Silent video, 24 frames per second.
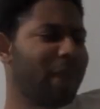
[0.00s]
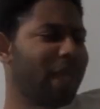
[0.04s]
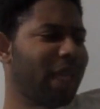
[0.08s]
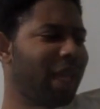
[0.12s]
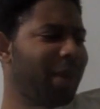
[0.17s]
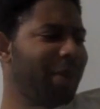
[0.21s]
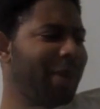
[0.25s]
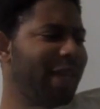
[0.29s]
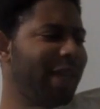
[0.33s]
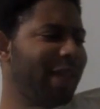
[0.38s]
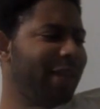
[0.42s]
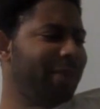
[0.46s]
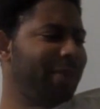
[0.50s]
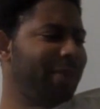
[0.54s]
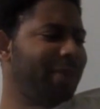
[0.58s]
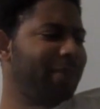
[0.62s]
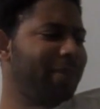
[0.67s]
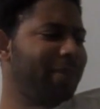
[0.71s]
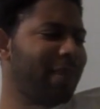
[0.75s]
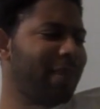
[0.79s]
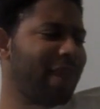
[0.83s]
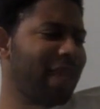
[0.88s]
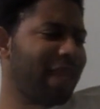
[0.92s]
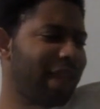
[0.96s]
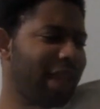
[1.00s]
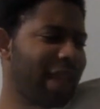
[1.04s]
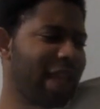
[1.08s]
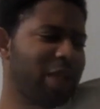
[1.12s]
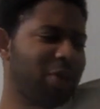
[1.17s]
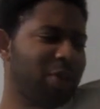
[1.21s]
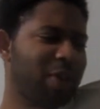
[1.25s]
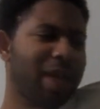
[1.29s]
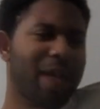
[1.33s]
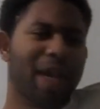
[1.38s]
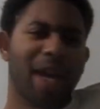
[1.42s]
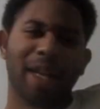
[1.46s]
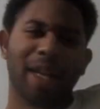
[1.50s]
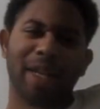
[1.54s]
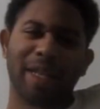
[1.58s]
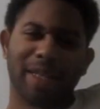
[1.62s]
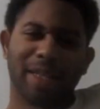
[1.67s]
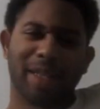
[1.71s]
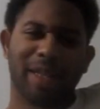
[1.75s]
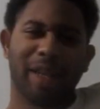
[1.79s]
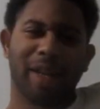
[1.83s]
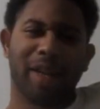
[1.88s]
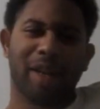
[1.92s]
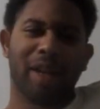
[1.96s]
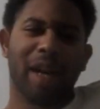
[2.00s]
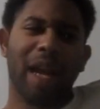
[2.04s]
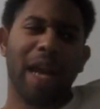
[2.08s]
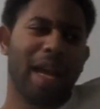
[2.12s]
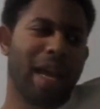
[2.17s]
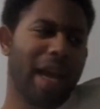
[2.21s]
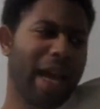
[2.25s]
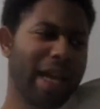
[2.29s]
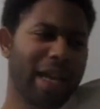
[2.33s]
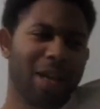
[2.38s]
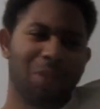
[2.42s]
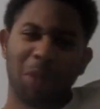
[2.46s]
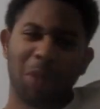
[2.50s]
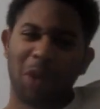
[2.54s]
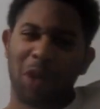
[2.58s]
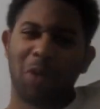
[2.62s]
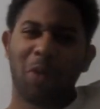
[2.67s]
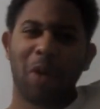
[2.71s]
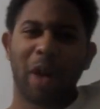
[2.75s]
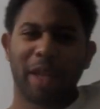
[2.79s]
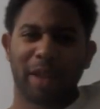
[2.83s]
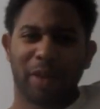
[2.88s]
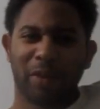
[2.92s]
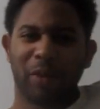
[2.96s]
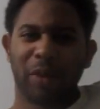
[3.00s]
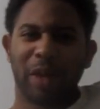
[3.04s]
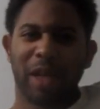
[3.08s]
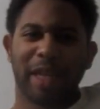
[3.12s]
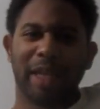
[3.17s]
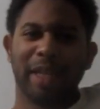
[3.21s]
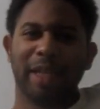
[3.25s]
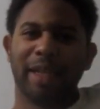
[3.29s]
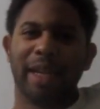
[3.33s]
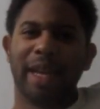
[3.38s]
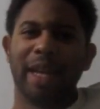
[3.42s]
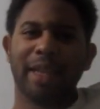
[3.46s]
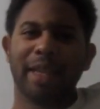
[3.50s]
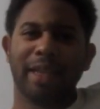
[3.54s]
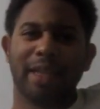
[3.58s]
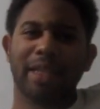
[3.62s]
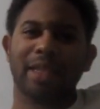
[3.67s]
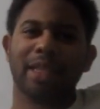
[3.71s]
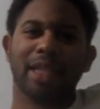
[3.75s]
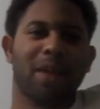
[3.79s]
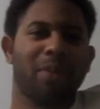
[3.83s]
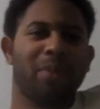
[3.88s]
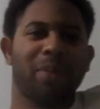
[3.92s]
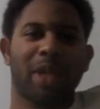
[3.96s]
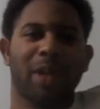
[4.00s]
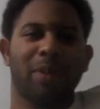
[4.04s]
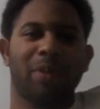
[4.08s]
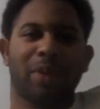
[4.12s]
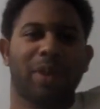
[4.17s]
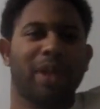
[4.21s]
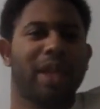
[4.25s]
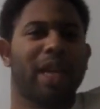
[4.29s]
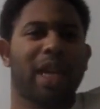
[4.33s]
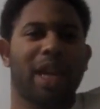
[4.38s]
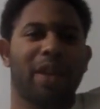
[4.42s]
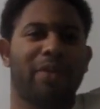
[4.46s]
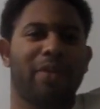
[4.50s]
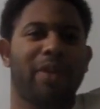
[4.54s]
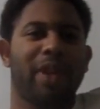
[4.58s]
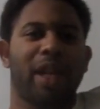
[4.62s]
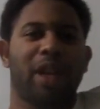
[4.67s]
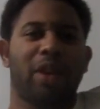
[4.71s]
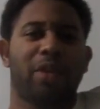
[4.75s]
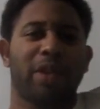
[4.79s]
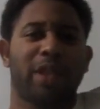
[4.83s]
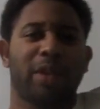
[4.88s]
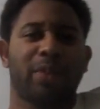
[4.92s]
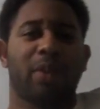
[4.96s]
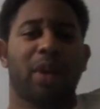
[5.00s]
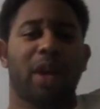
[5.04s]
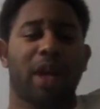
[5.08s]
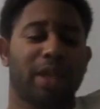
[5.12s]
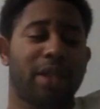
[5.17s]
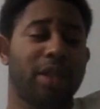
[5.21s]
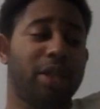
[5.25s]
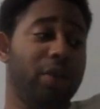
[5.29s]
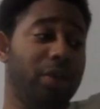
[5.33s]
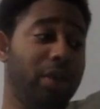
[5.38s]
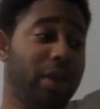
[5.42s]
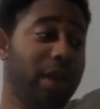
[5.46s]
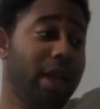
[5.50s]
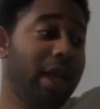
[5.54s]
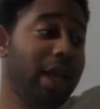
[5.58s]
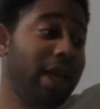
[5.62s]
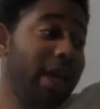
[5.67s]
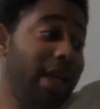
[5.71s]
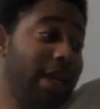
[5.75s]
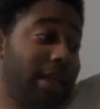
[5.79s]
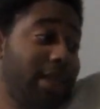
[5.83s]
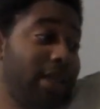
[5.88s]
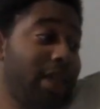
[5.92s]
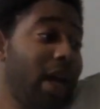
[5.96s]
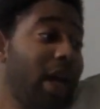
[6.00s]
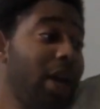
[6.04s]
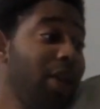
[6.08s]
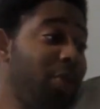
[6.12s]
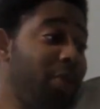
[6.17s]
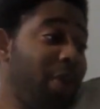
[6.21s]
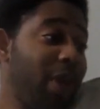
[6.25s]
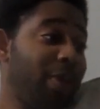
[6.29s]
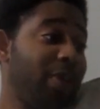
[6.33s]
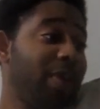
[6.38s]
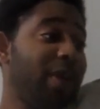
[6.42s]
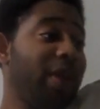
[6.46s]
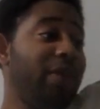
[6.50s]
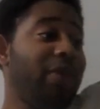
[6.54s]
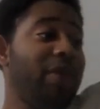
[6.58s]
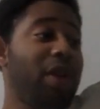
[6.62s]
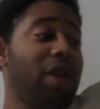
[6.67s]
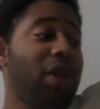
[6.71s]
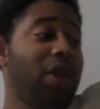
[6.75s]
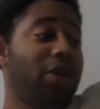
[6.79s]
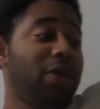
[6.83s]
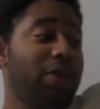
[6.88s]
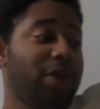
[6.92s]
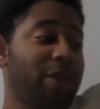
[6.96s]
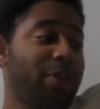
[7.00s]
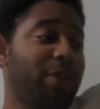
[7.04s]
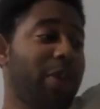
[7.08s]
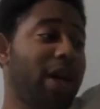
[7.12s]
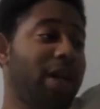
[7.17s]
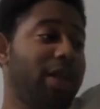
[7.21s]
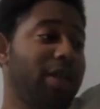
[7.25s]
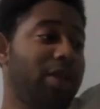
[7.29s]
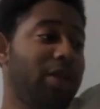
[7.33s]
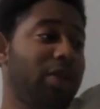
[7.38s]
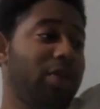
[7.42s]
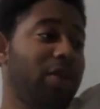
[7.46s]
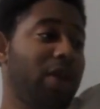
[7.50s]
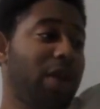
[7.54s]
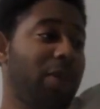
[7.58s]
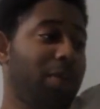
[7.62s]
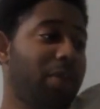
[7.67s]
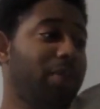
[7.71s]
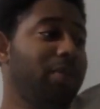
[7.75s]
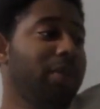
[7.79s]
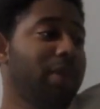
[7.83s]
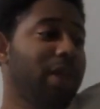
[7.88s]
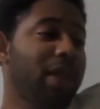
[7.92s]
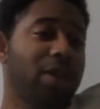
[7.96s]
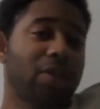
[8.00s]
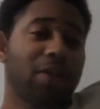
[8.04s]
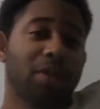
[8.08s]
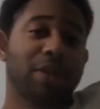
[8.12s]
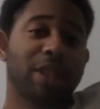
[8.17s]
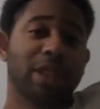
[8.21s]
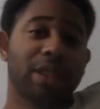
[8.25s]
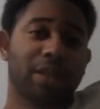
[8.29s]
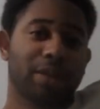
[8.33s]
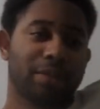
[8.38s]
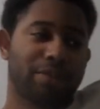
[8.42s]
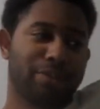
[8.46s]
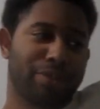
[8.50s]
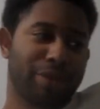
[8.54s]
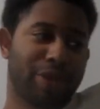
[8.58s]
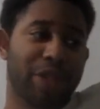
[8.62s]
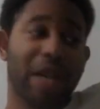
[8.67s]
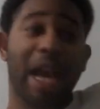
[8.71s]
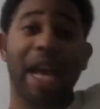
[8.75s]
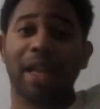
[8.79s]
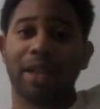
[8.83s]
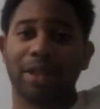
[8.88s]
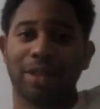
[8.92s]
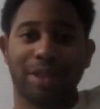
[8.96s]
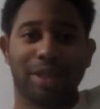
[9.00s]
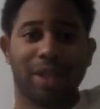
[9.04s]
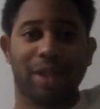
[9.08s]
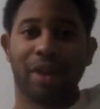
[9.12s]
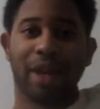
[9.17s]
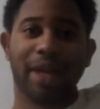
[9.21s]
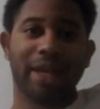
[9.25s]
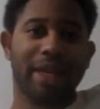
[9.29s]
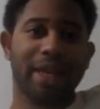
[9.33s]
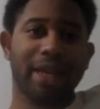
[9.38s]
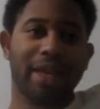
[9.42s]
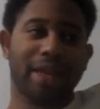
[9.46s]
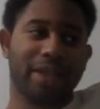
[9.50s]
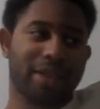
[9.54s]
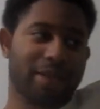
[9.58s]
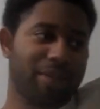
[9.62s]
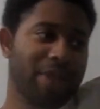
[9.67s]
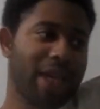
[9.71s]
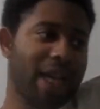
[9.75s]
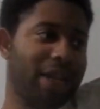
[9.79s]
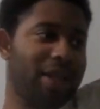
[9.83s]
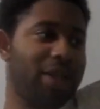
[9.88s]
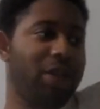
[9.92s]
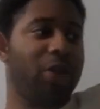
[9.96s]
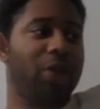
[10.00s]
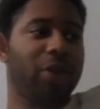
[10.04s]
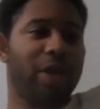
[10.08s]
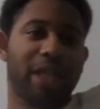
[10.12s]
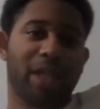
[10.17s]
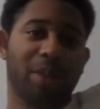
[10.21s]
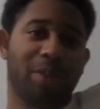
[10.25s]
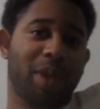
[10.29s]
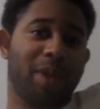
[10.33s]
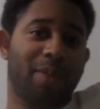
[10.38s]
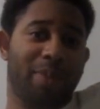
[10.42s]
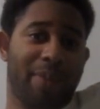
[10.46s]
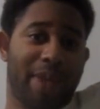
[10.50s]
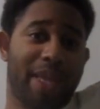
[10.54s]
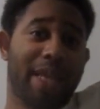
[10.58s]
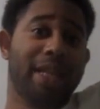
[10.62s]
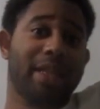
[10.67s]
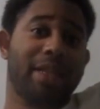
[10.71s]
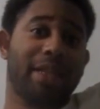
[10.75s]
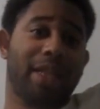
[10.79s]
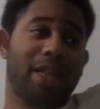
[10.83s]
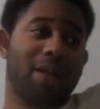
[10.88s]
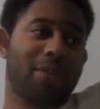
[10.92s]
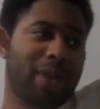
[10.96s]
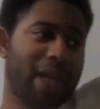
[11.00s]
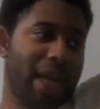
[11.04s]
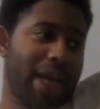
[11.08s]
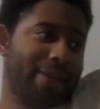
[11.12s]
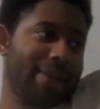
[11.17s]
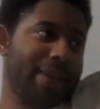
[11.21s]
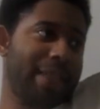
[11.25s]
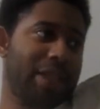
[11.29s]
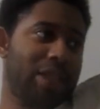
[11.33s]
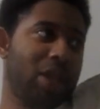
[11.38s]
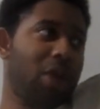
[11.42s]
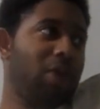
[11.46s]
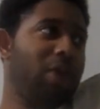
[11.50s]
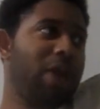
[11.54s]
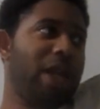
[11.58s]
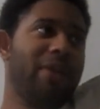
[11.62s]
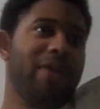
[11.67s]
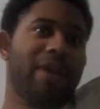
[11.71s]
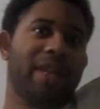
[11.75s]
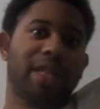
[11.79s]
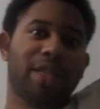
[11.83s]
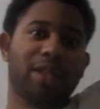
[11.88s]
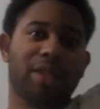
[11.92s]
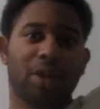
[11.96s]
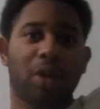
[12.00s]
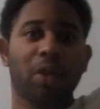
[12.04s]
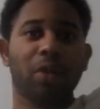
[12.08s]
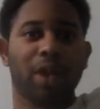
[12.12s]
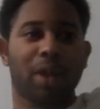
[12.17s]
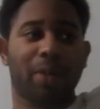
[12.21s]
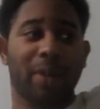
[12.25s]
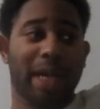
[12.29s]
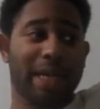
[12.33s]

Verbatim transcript: I mean, Let's be honest here. I can be quite the fucking dick to some people that I video respond to. And there's other people I video respond to. I'm, you know, I'm just challenging their ideas. I'm not doing it to be mean to them, and I don't even insult them.